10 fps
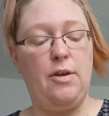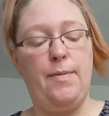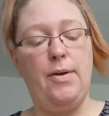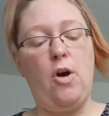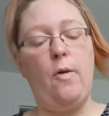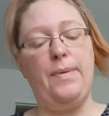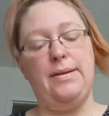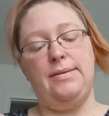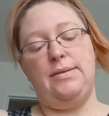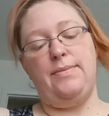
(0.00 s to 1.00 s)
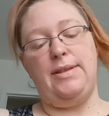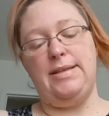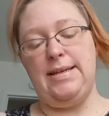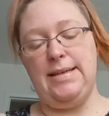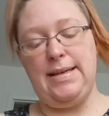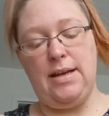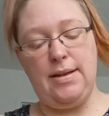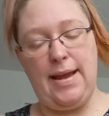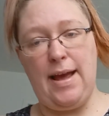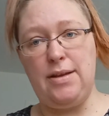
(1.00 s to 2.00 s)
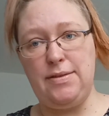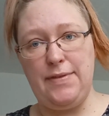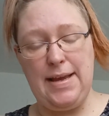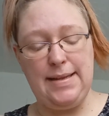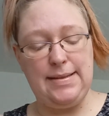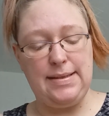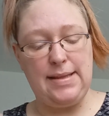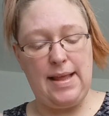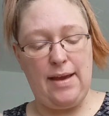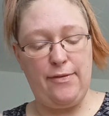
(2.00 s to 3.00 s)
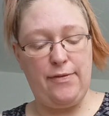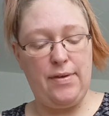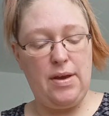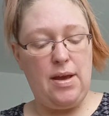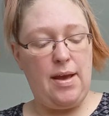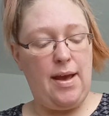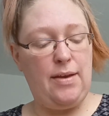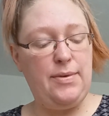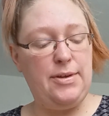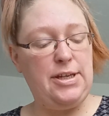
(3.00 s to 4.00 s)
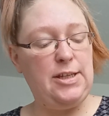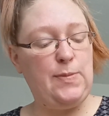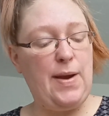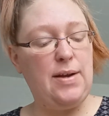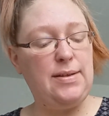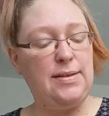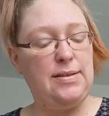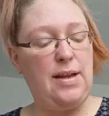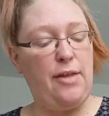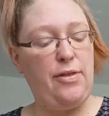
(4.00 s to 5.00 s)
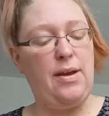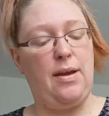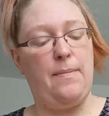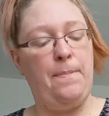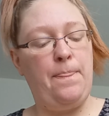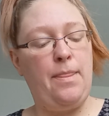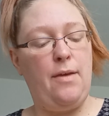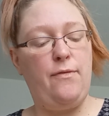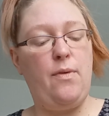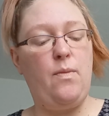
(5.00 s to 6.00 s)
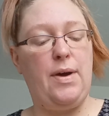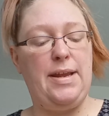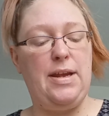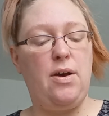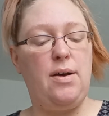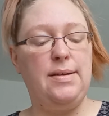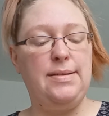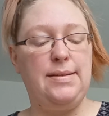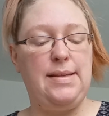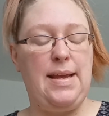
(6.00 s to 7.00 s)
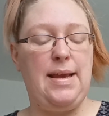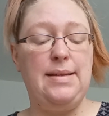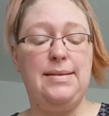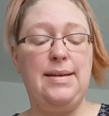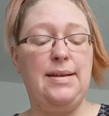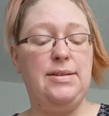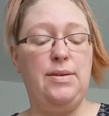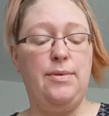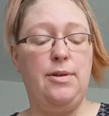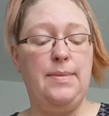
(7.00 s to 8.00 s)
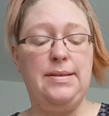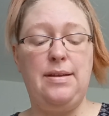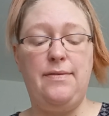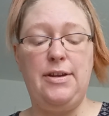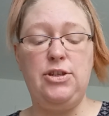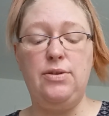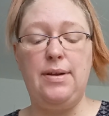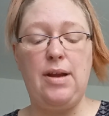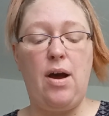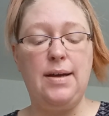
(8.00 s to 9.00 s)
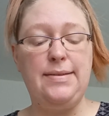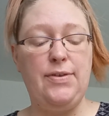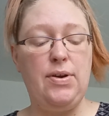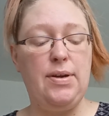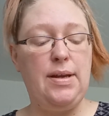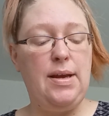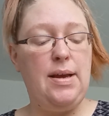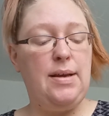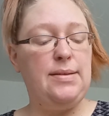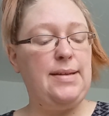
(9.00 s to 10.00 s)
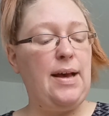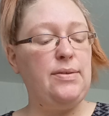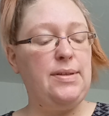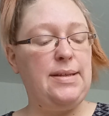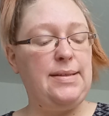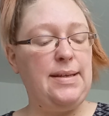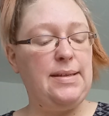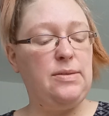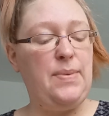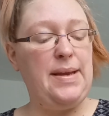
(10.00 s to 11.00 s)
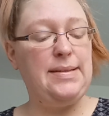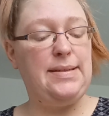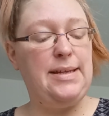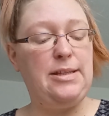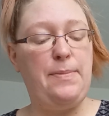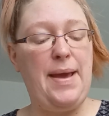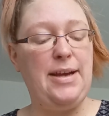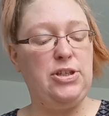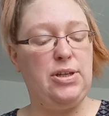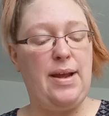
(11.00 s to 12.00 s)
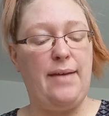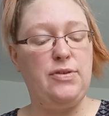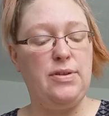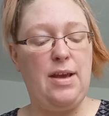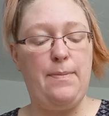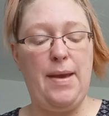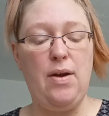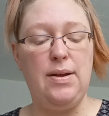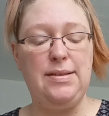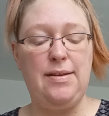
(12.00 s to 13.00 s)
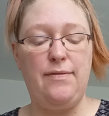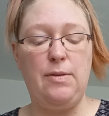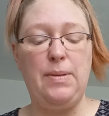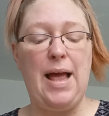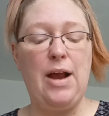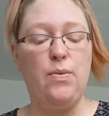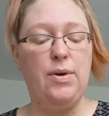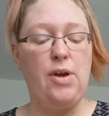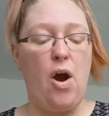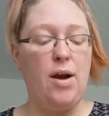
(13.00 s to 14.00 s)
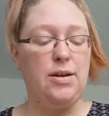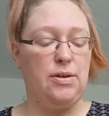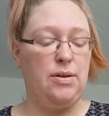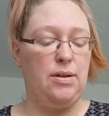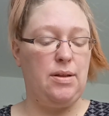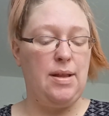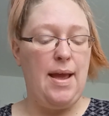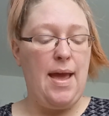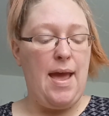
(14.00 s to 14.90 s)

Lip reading: The book opens with a detailed account of Keats's life, in which he spares us nothing, from what he calls the sexual misadventure at Oxford, down to the 6 weeks' dissipation after the appearance of the Blackwood article,